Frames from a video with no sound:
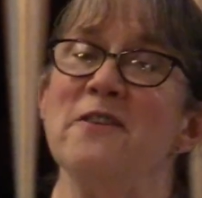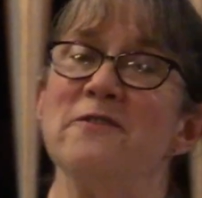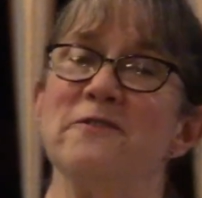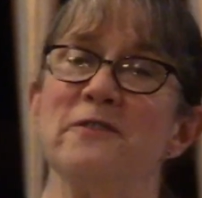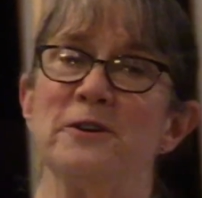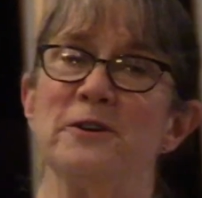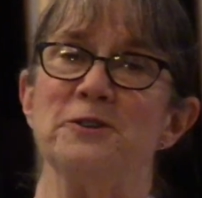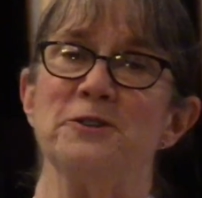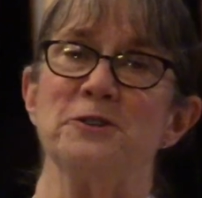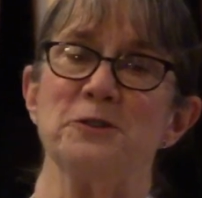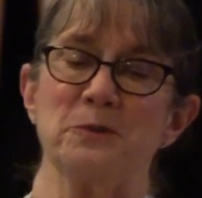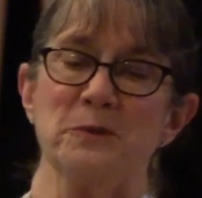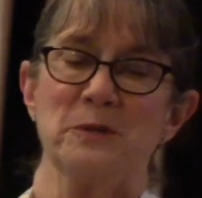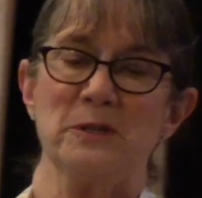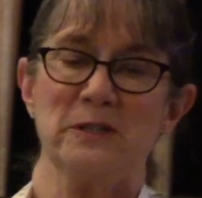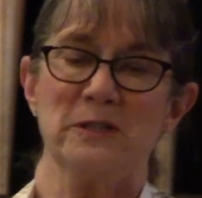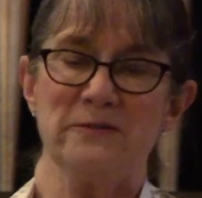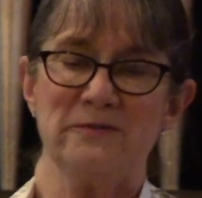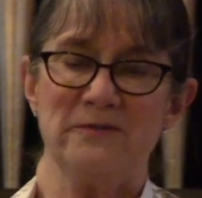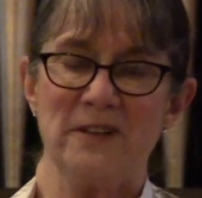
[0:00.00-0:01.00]

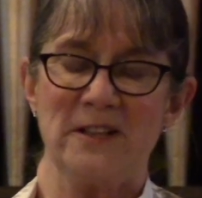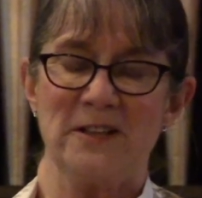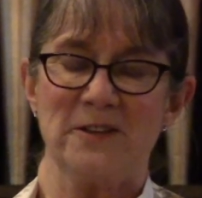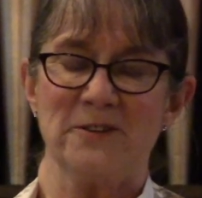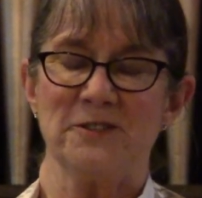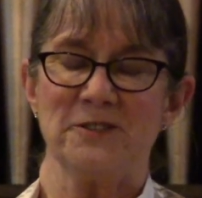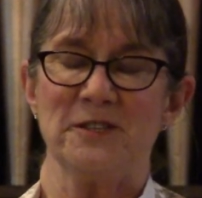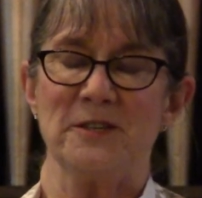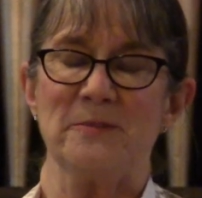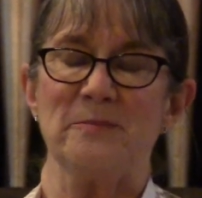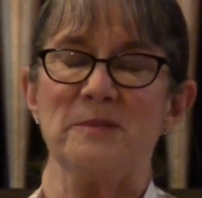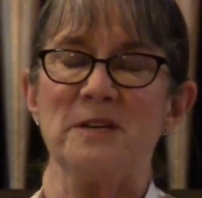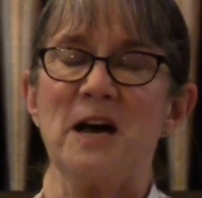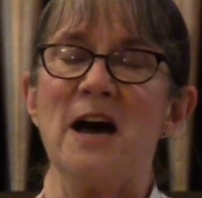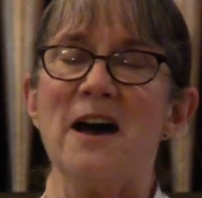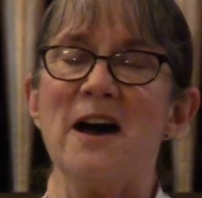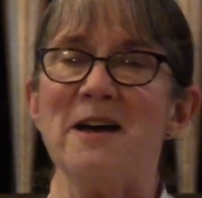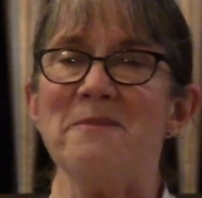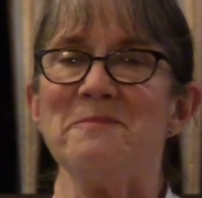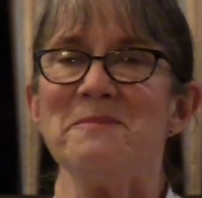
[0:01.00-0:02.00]
virtual fellowship
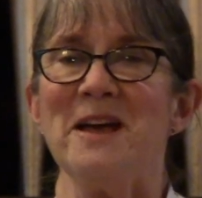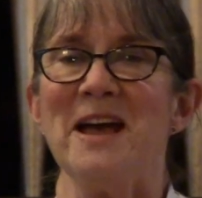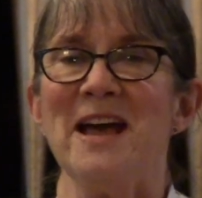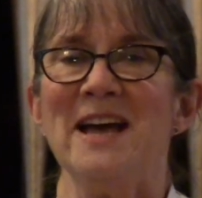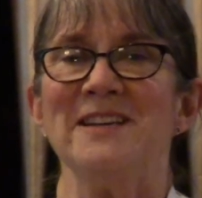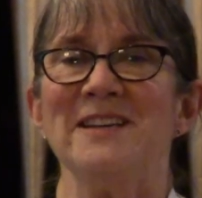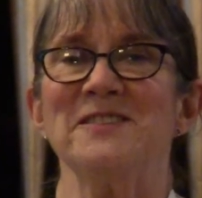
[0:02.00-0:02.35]
time,